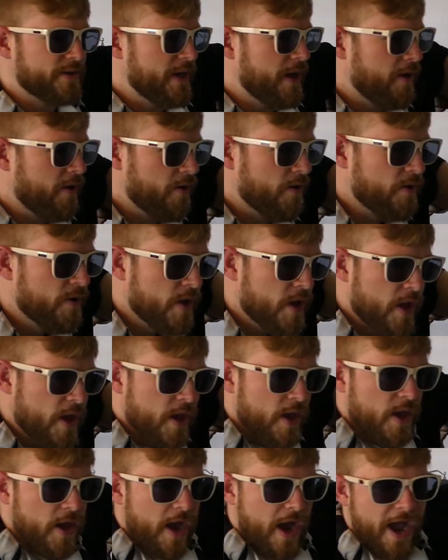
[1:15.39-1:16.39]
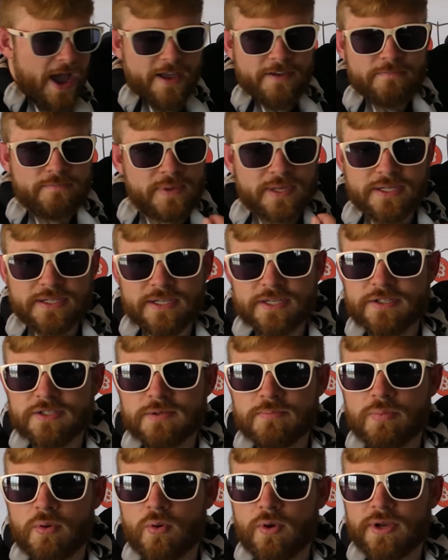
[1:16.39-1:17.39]
Now, I've been
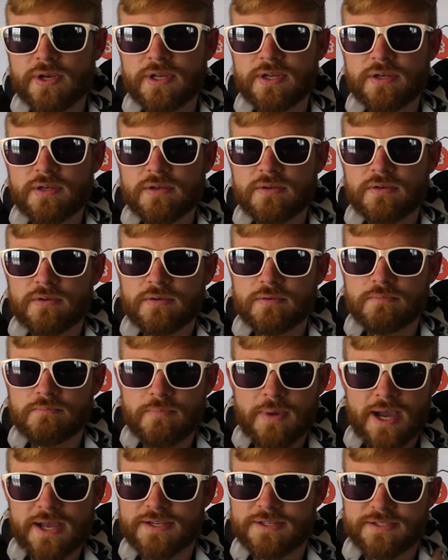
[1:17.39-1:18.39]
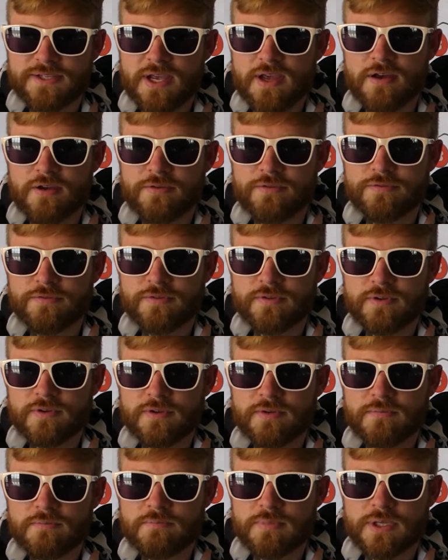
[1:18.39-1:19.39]
disappointed myself
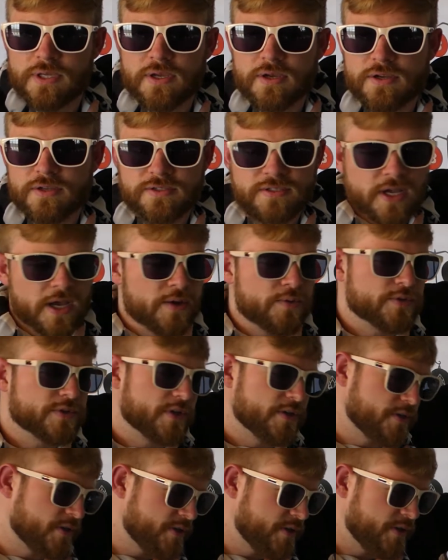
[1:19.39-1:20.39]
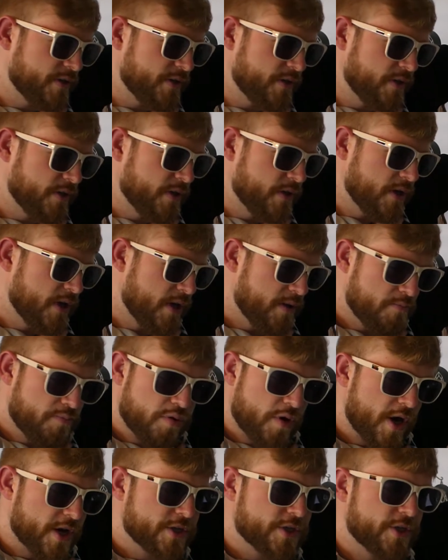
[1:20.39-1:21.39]
because I was under the
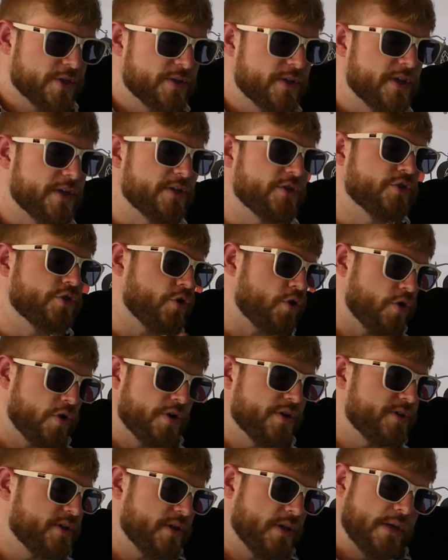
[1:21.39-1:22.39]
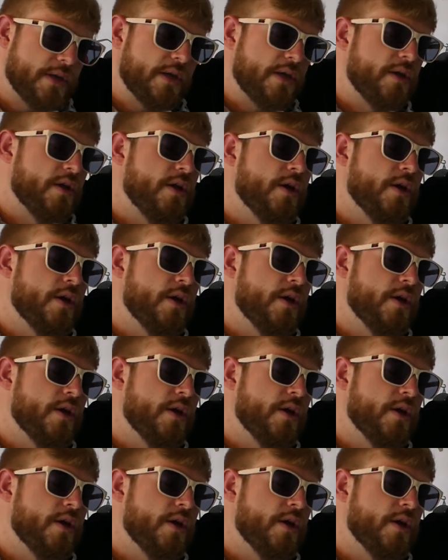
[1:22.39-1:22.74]
impression that during the